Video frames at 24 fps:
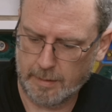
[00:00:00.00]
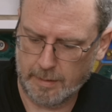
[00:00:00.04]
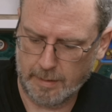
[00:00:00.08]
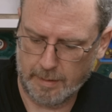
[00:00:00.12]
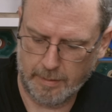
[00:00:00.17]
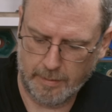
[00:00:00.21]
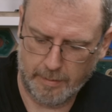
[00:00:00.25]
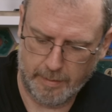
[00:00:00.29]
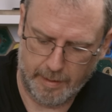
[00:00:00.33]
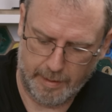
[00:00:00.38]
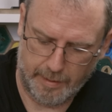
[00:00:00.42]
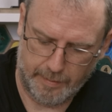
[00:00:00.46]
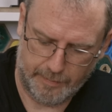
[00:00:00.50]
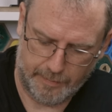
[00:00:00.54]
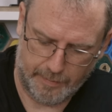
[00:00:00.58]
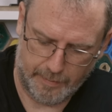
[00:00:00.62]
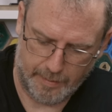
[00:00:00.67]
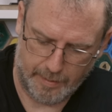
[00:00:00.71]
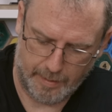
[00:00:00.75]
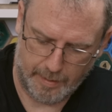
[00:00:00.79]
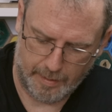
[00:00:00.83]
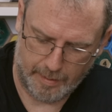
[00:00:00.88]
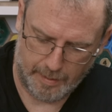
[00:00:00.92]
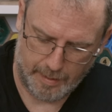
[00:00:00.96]
All right, for
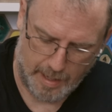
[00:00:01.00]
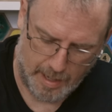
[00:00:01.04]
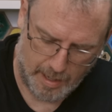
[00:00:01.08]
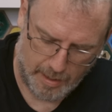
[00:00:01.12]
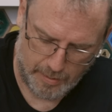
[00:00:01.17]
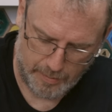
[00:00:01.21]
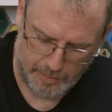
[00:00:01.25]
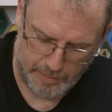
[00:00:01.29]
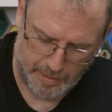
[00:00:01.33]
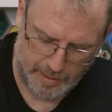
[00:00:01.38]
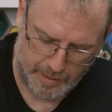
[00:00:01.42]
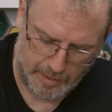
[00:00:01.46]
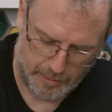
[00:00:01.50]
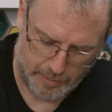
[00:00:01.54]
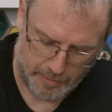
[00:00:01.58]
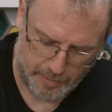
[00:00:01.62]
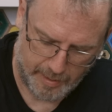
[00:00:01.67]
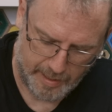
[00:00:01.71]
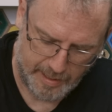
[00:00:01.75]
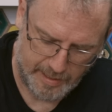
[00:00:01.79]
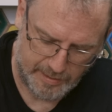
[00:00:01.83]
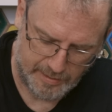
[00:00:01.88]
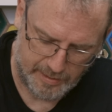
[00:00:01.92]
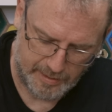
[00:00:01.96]
now, the
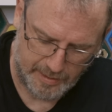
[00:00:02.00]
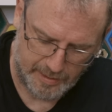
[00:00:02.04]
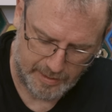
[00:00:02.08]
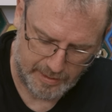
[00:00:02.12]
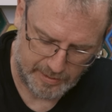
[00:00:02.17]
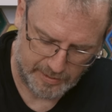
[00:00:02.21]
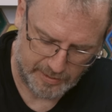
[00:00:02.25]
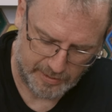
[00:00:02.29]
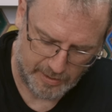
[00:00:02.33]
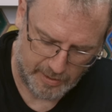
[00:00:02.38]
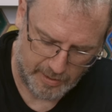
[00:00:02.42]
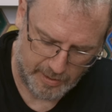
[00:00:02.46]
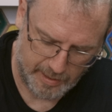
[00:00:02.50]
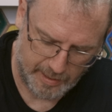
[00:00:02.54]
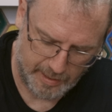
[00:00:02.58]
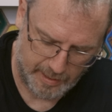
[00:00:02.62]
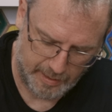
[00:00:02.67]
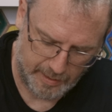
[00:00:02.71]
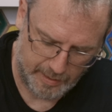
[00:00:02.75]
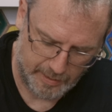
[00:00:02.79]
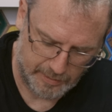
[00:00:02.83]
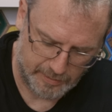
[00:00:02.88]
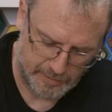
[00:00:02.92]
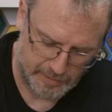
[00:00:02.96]
crazy
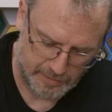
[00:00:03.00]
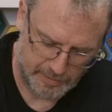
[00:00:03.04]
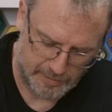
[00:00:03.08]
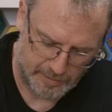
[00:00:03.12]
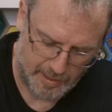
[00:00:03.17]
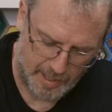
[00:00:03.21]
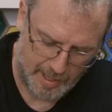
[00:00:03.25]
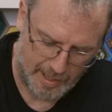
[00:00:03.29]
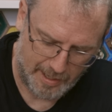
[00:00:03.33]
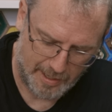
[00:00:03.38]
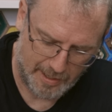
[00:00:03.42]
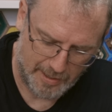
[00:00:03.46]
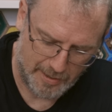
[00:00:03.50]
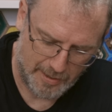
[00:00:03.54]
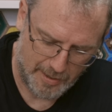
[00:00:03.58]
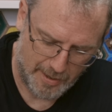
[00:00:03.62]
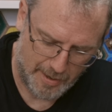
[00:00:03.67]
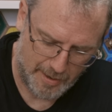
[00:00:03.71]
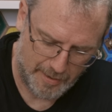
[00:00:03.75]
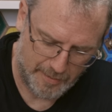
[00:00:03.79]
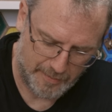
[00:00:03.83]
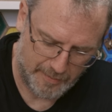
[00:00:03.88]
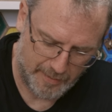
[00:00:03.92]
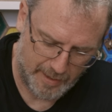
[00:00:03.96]
design. This is taken
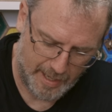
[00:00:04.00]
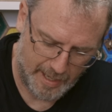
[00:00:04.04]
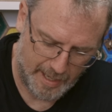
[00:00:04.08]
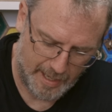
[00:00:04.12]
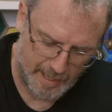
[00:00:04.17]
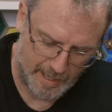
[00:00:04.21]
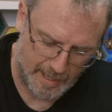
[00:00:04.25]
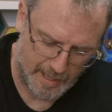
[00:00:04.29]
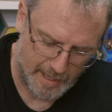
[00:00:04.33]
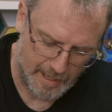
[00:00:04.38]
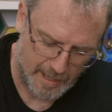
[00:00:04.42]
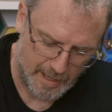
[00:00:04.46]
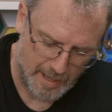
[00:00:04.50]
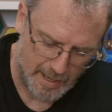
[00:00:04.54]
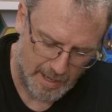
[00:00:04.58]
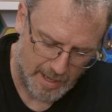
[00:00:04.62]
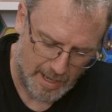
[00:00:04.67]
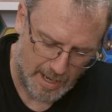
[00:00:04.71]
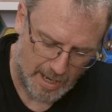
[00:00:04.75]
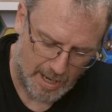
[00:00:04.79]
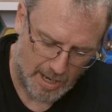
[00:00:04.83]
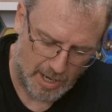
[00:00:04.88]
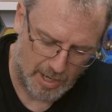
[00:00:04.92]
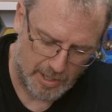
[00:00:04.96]
off a
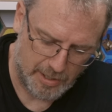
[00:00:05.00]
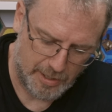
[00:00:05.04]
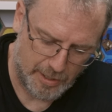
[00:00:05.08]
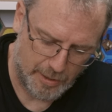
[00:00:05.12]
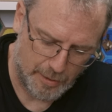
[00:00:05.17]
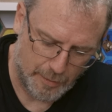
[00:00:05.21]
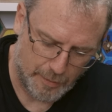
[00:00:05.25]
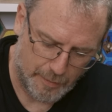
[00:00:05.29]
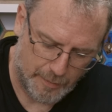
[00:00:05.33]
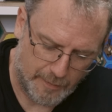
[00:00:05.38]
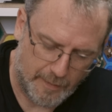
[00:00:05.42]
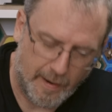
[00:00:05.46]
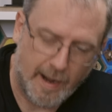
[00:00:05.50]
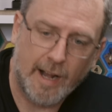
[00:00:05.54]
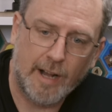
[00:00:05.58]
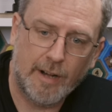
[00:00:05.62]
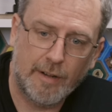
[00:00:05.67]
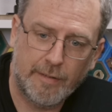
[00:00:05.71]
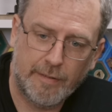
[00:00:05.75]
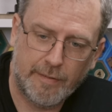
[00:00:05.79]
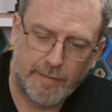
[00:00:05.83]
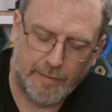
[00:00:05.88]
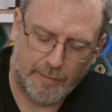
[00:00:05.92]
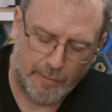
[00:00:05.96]

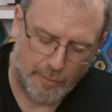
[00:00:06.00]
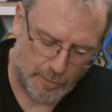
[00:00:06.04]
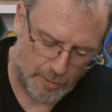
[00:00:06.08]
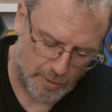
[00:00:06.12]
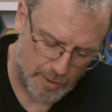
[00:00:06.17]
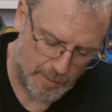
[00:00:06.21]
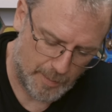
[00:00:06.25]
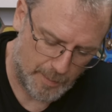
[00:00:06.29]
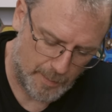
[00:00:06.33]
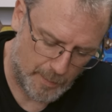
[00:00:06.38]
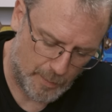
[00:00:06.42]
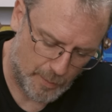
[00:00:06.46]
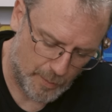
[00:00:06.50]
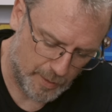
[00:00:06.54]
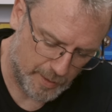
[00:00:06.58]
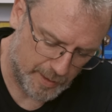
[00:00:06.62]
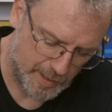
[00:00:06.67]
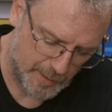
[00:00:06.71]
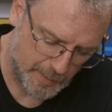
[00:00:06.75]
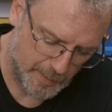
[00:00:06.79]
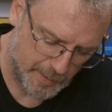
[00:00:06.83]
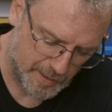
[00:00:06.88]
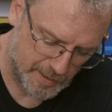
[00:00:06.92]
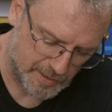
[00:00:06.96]
audiophile forum where
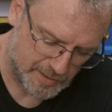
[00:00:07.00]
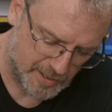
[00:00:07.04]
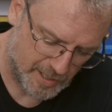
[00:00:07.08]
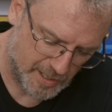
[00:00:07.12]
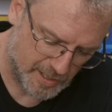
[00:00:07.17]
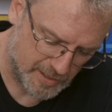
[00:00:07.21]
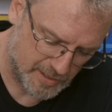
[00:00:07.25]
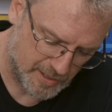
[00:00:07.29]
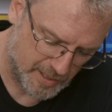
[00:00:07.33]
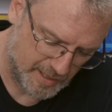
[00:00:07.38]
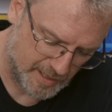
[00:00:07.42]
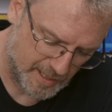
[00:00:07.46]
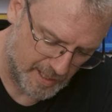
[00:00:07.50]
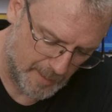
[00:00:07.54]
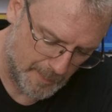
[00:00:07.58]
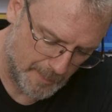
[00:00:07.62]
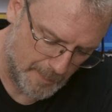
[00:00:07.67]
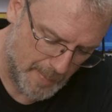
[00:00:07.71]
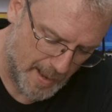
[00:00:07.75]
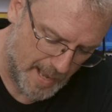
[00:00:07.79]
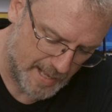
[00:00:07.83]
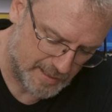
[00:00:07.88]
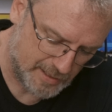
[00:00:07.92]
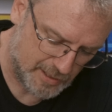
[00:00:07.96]
they were discussing the
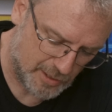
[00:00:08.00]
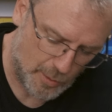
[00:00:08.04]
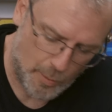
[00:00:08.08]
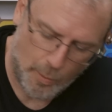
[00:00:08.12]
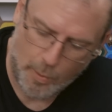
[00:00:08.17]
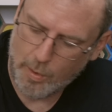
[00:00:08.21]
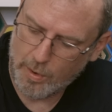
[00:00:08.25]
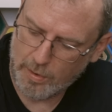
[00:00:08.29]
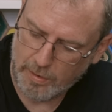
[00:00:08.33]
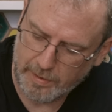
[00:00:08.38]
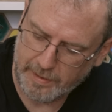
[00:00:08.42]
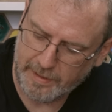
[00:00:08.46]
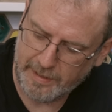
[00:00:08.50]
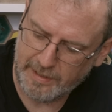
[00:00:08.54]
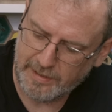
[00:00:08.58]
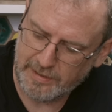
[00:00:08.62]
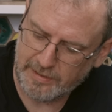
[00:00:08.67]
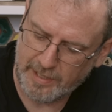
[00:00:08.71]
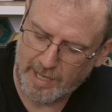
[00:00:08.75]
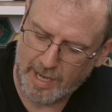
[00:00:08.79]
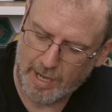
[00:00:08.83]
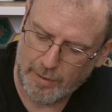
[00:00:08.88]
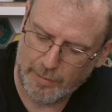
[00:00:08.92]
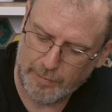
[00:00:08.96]
best quality
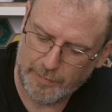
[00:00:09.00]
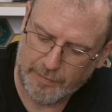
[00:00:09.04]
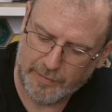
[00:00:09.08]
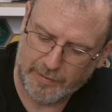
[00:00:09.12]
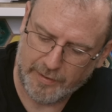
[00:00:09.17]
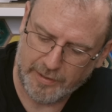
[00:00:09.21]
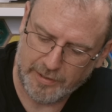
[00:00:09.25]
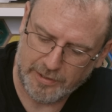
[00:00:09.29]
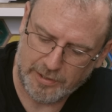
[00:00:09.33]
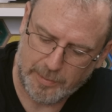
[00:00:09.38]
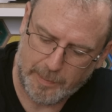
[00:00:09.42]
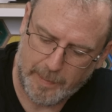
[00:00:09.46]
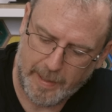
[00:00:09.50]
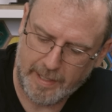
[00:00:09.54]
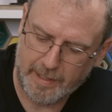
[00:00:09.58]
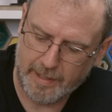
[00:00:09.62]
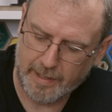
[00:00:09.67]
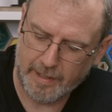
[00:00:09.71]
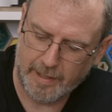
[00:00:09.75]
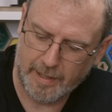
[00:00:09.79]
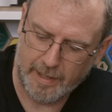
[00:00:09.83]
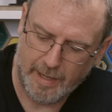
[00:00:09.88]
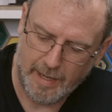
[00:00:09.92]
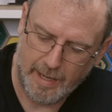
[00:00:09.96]
sound for a
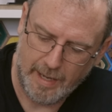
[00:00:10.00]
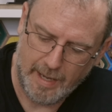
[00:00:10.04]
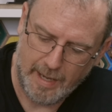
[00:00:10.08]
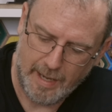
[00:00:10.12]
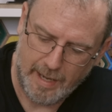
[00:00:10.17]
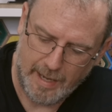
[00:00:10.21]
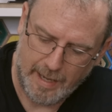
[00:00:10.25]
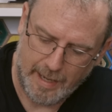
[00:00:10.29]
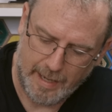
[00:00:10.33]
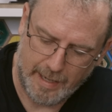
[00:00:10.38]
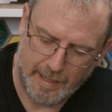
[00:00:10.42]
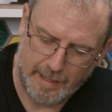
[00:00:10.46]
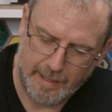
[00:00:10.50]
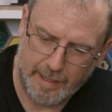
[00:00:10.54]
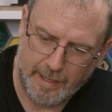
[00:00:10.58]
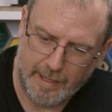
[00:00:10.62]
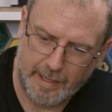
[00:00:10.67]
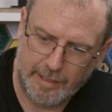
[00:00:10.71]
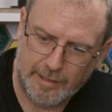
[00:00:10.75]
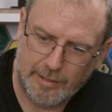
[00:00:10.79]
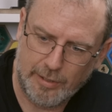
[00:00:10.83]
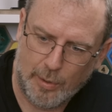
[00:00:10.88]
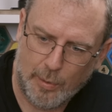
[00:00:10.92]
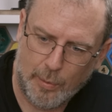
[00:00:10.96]
speaker, and
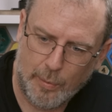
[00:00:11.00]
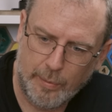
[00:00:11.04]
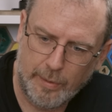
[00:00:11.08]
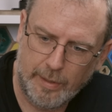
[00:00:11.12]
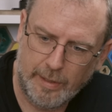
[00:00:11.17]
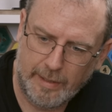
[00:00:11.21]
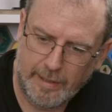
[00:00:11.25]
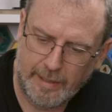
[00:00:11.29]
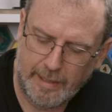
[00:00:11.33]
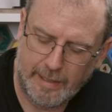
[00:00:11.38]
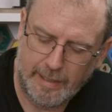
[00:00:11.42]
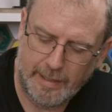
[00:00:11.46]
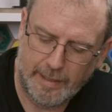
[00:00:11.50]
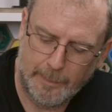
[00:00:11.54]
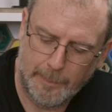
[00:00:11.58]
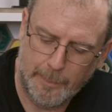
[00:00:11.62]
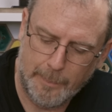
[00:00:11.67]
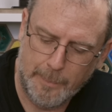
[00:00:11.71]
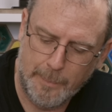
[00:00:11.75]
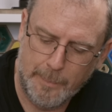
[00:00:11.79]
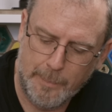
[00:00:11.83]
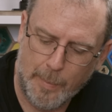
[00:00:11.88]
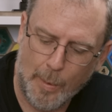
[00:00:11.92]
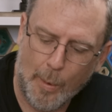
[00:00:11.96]
I totally
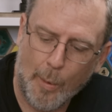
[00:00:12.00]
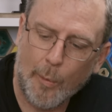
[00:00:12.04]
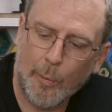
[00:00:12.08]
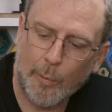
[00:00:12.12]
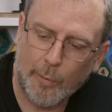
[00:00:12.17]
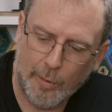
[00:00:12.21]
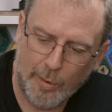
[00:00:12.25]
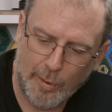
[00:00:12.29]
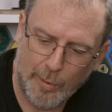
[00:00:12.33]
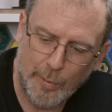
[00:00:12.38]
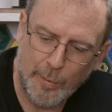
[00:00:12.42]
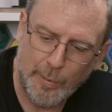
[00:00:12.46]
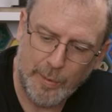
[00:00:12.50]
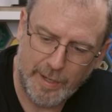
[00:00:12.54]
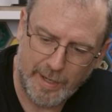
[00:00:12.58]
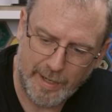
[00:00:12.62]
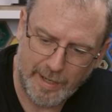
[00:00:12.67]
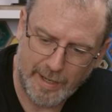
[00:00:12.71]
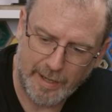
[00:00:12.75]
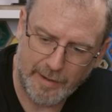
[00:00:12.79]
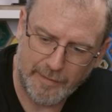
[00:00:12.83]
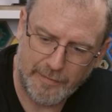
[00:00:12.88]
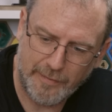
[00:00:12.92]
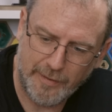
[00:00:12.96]
borrowed
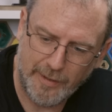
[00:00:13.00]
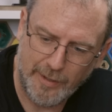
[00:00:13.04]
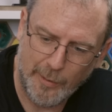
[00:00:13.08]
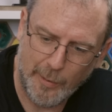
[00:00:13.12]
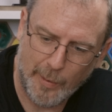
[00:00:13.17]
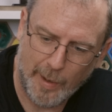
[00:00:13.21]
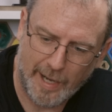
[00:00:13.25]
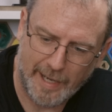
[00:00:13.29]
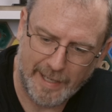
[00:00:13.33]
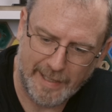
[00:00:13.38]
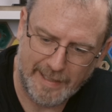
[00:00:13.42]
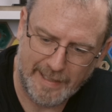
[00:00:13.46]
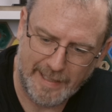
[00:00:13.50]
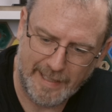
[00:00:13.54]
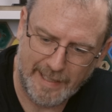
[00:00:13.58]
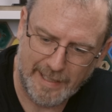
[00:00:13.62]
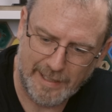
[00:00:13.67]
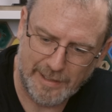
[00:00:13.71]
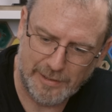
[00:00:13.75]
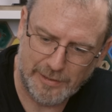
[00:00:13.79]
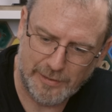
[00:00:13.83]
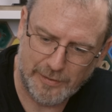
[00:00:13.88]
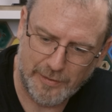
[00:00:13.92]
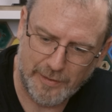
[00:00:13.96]
a few
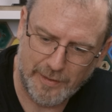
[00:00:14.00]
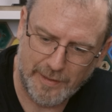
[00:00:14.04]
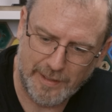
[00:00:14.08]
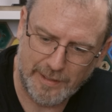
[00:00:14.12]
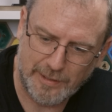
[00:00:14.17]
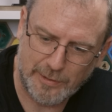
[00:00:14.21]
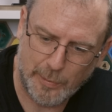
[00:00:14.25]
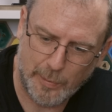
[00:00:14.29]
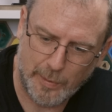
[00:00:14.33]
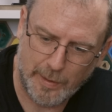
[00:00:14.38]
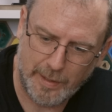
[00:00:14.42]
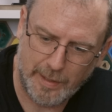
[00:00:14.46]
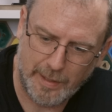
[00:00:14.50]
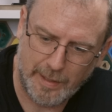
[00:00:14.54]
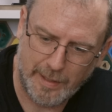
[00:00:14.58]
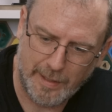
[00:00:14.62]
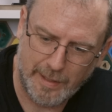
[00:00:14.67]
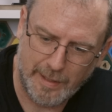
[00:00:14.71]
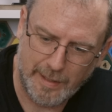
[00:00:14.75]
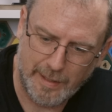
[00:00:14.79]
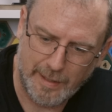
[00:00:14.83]
ideas for this one.